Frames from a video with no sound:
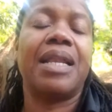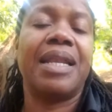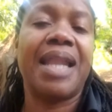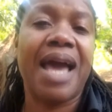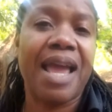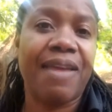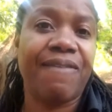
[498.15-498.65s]

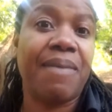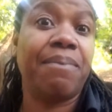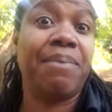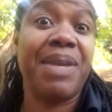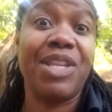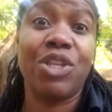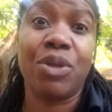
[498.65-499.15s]
life
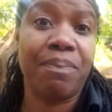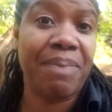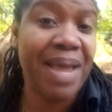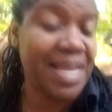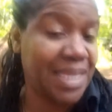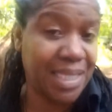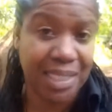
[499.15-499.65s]
and being your
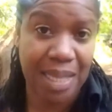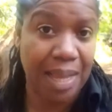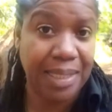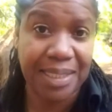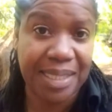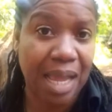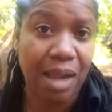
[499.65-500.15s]
best
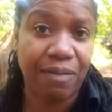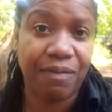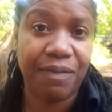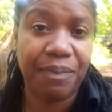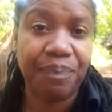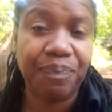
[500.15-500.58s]
self.